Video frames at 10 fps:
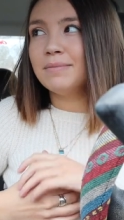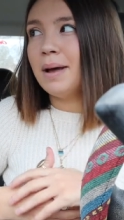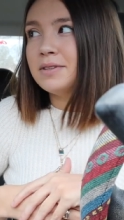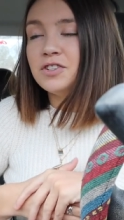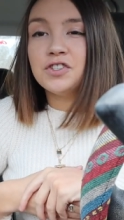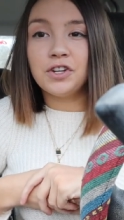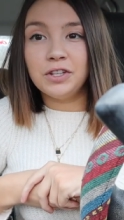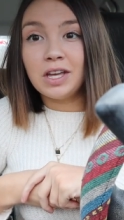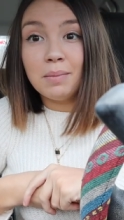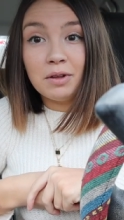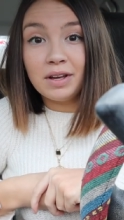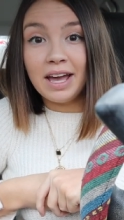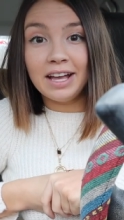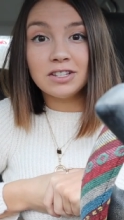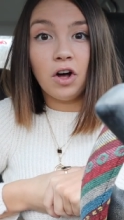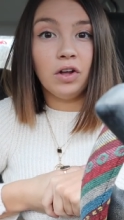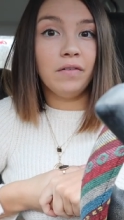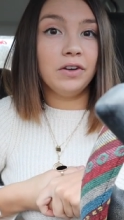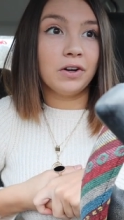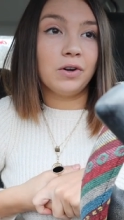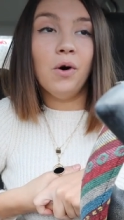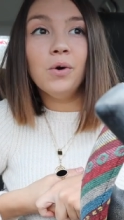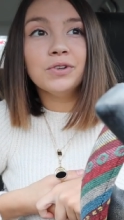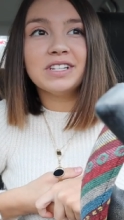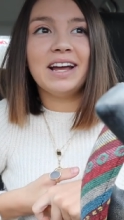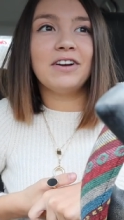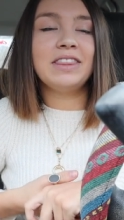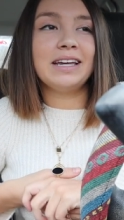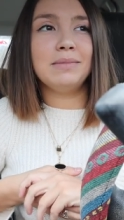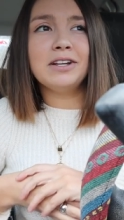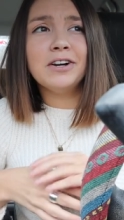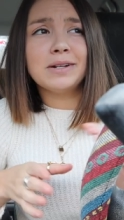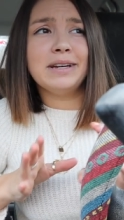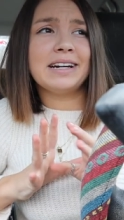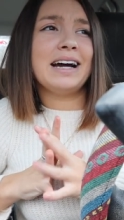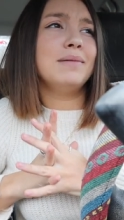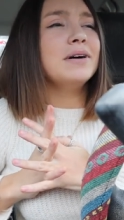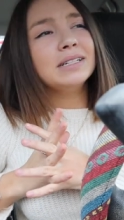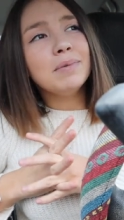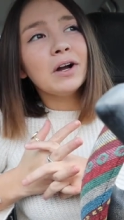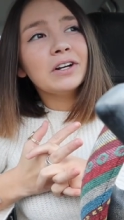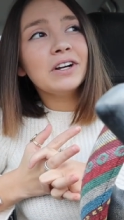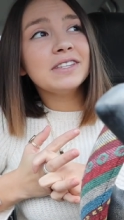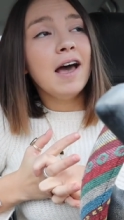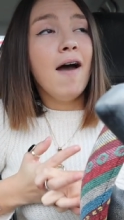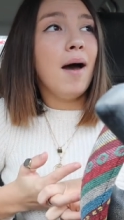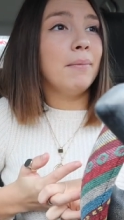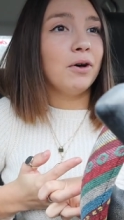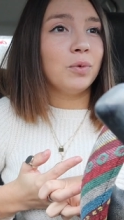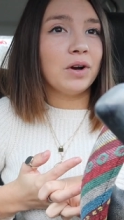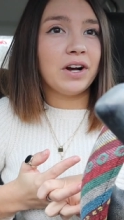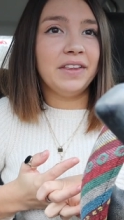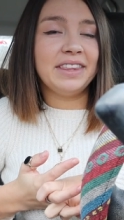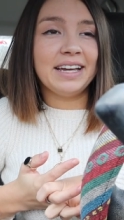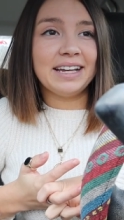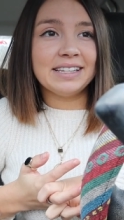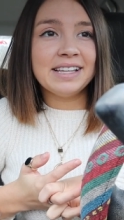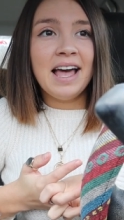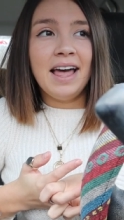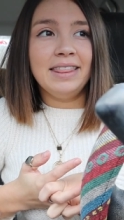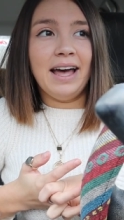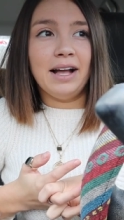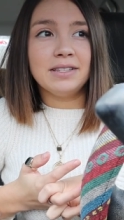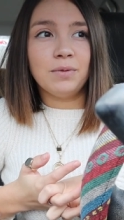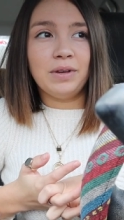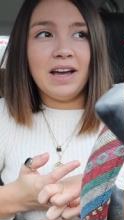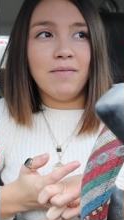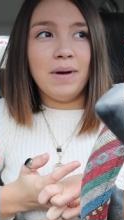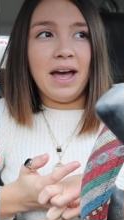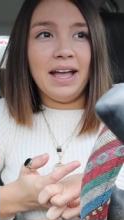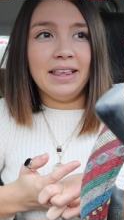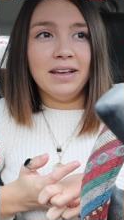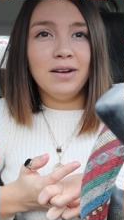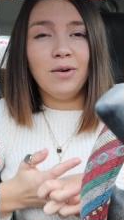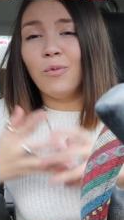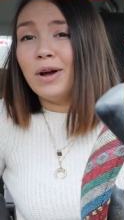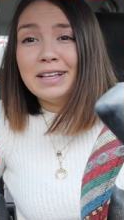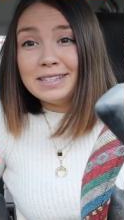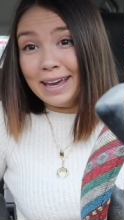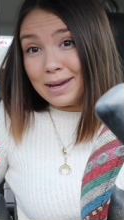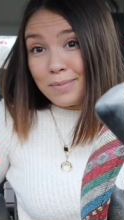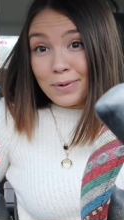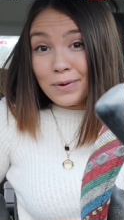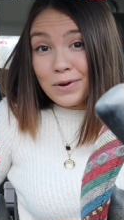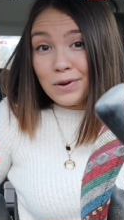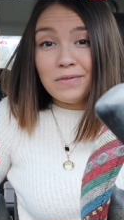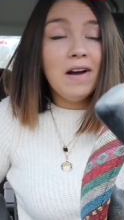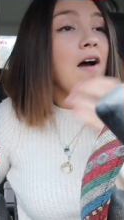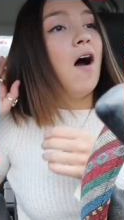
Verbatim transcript: And sometimes it's just good to communicate all of your goals and everything. And me and her are gonna be like accountability partners and both work on things that we have been wanting to like improve